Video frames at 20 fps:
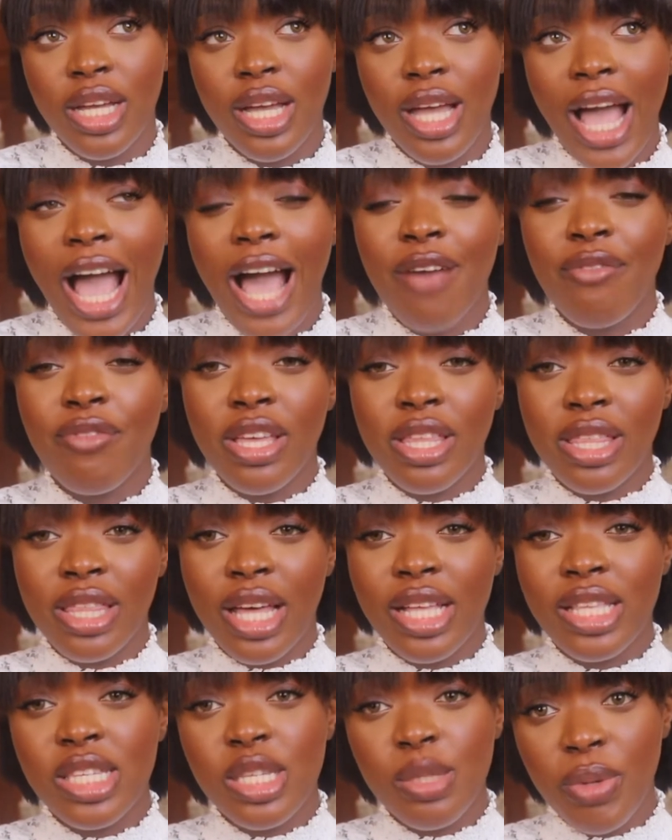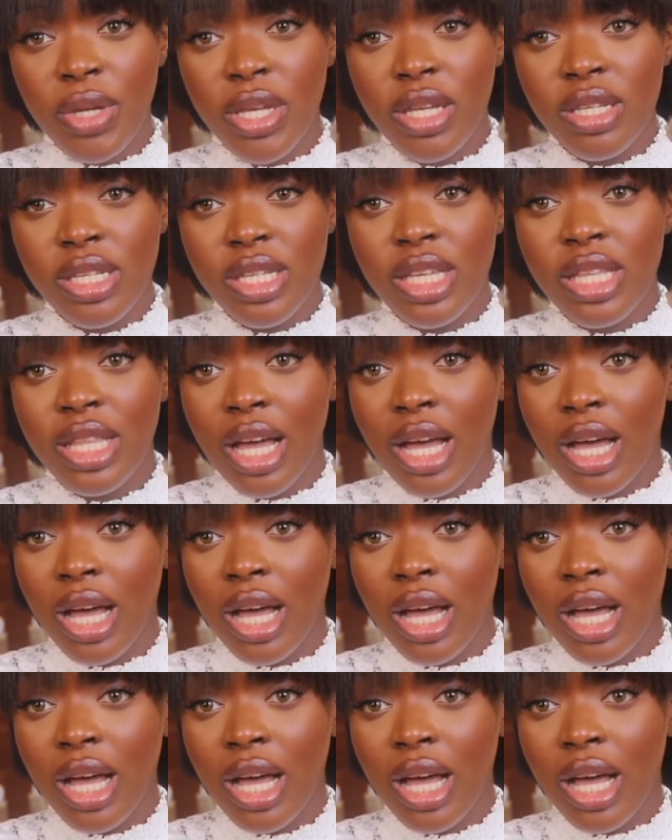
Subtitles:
having that space in her